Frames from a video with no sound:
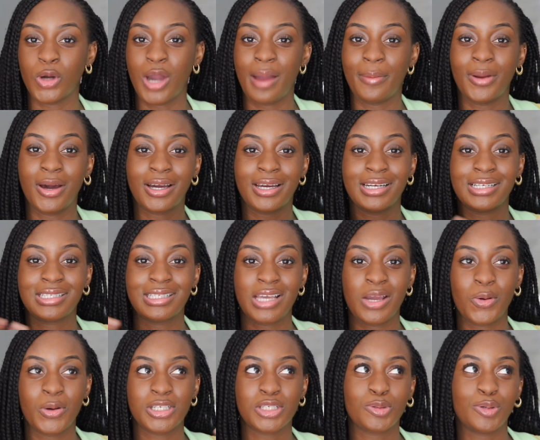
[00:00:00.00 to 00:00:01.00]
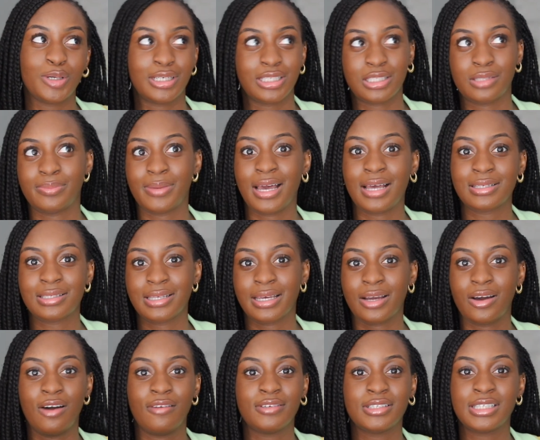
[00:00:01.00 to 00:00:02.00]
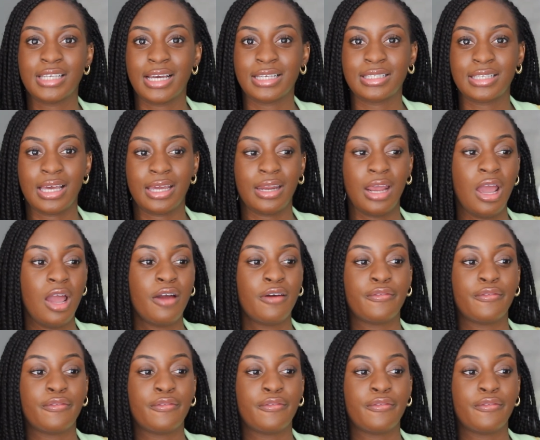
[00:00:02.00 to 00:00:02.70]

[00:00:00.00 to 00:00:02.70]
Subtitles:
I'm not going to say which one is best. Like obviously I said